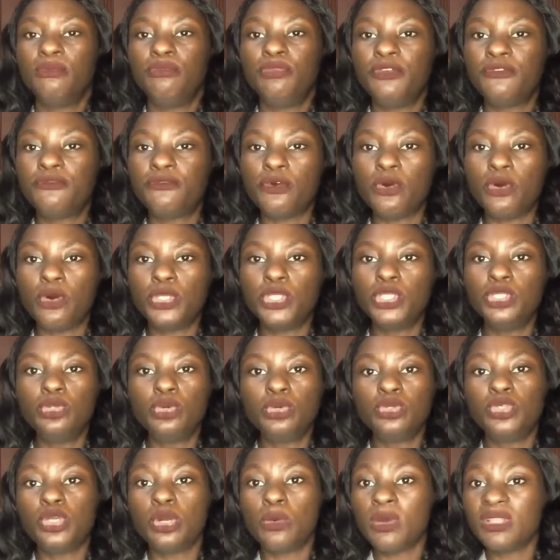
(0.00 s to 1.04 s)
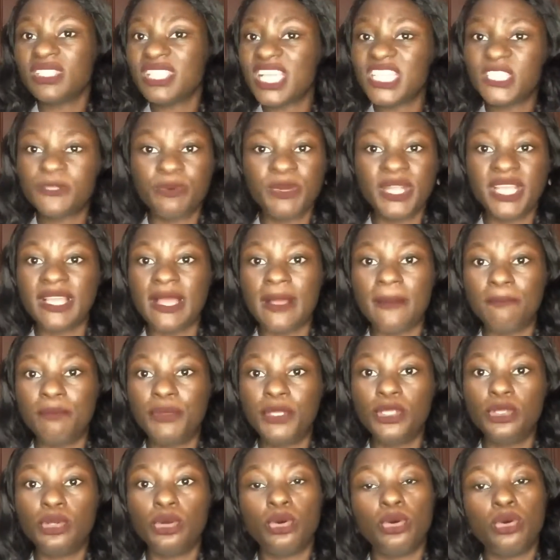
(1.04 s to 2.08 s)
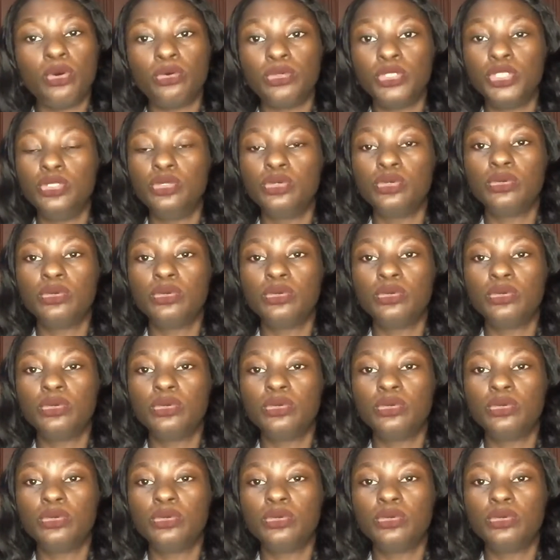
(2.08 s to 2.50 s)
before your water spray can be your